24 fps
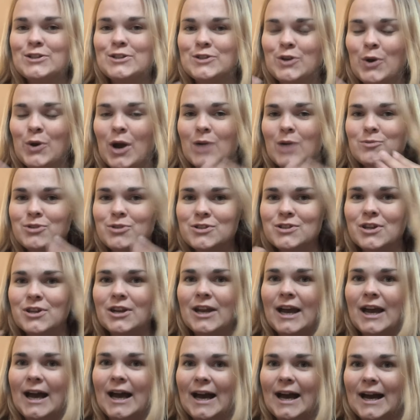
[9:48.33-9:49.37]
So I'm just
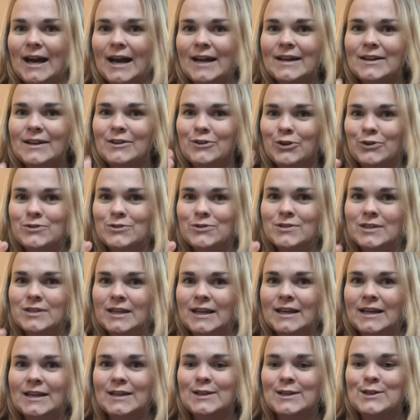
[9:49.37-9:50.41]
gonna add those
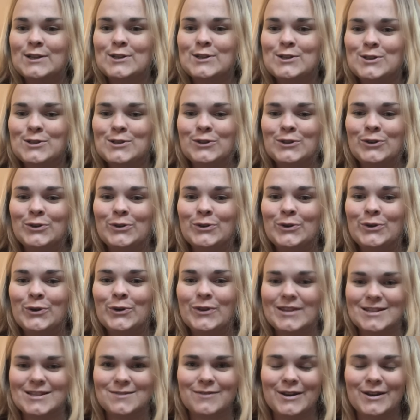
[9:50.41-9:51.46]
things
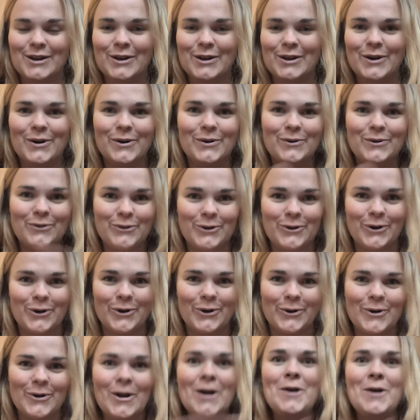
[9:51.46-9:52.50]
to this video
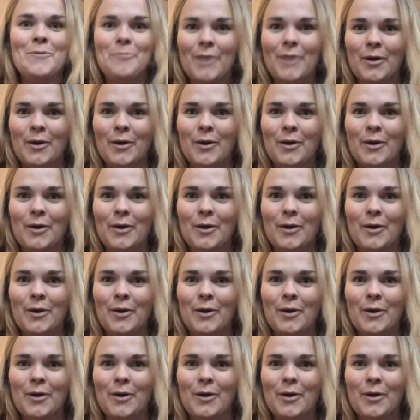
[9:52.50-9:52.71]
through